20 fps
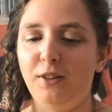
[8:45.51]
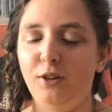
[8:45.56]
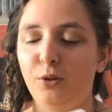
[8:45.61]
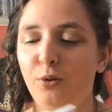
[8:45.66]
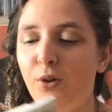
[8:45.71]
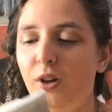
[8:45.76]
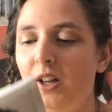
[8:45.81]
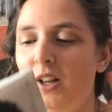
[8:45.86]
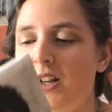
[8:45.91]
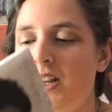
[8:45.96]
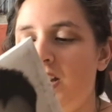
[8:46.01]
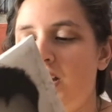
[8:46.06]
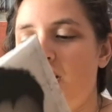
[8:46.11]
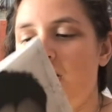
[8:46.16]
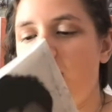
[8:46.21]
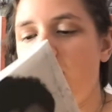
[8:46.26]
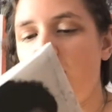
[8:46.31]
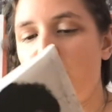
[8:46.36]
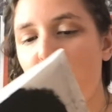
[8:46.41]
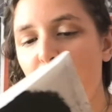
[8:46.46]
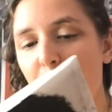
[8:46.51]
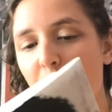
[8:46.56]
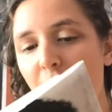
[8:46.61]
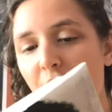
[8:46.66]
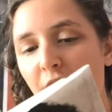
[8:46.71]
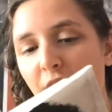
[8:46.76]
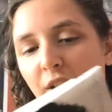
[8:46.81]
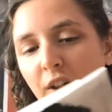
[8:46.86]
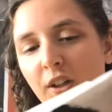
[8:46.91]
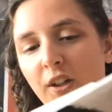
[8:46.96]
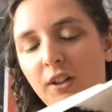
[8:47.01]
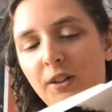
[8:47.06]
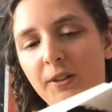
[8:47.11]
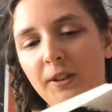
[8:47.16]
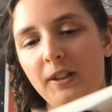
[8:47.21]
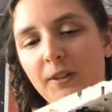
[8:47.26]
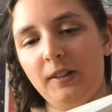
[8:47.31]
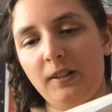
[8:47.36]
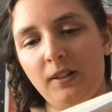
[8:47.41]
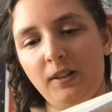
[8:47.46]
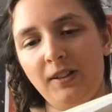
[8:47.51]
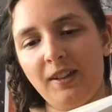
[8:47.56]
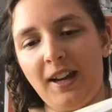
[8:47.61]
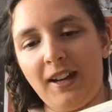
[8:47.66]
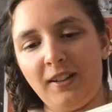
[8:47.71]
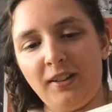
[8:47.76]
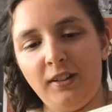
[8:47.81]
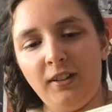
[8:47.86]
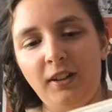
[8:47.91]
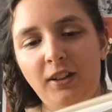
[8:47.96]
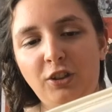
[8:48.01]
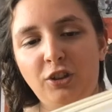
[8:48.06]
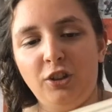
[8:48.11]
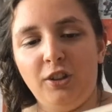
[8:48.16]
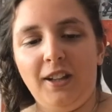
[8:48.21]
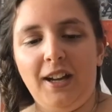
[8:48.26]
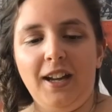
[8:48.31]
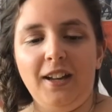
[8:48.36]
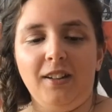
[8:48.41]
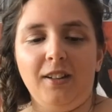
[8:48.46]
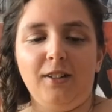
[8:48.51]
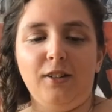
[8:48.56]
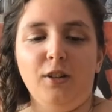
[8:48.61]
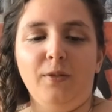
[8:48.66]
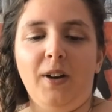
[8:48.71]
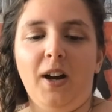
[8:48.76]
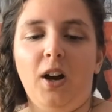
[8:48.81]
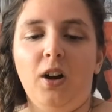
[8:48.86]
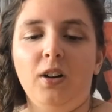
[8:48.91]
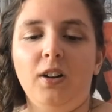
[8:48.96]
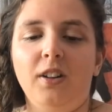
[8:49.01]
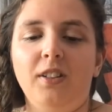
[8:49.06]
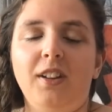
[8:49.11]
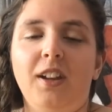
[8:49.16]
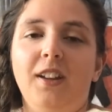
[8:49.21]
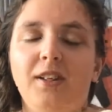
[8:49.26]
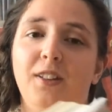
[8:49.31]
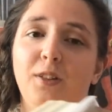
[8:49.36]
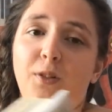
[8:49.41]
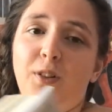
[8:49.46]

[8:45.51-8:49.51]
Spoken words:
So they were texting each other in the summer holidays.